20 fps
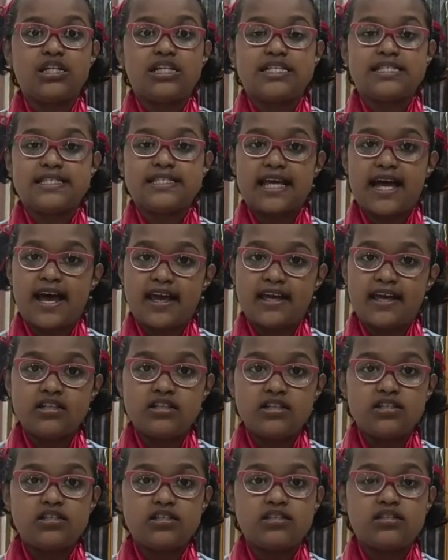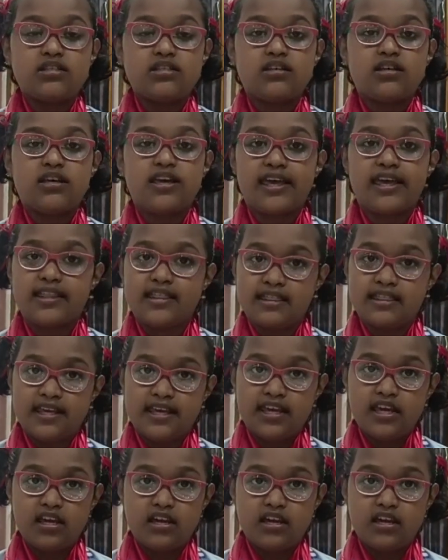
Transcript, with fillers: Science, Hindi,